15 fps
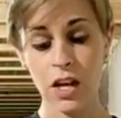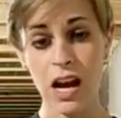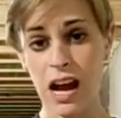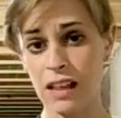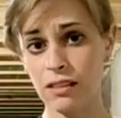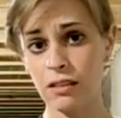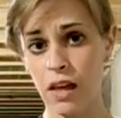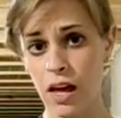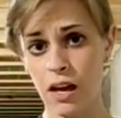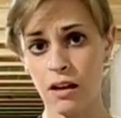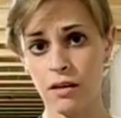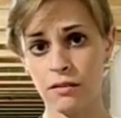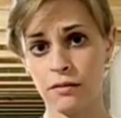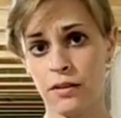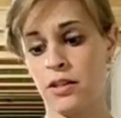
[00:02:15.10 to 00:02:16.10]

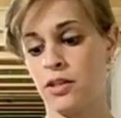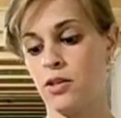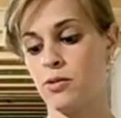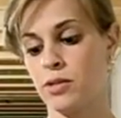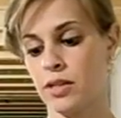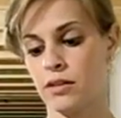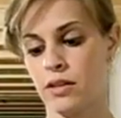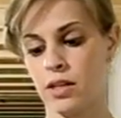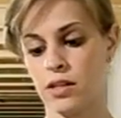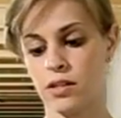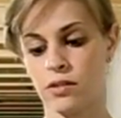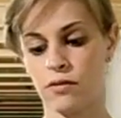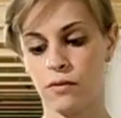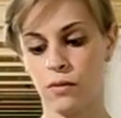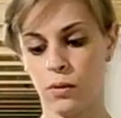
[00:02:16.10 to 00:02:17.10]
love using
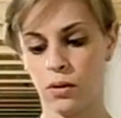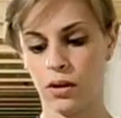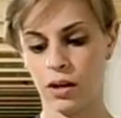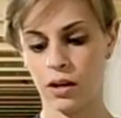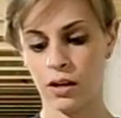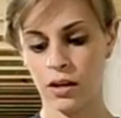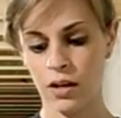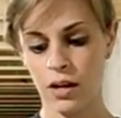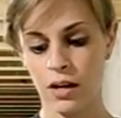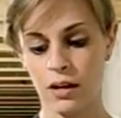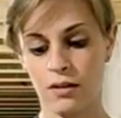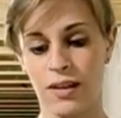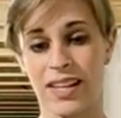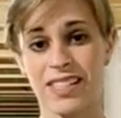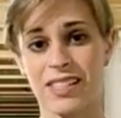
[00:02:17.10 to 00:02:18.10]
this for
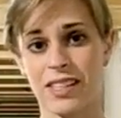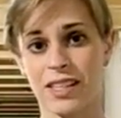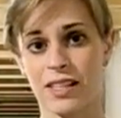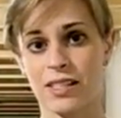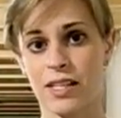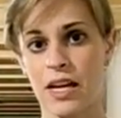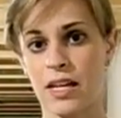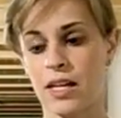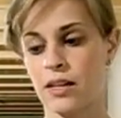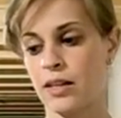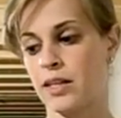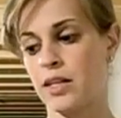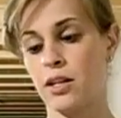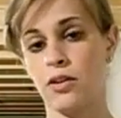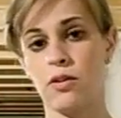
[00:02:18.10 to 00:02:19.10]
like slick skating,
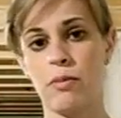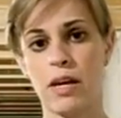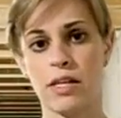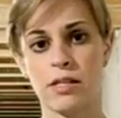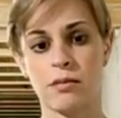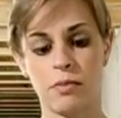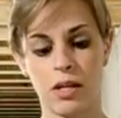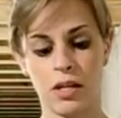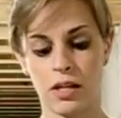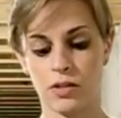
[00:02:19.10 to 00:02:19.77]
like here in the basement.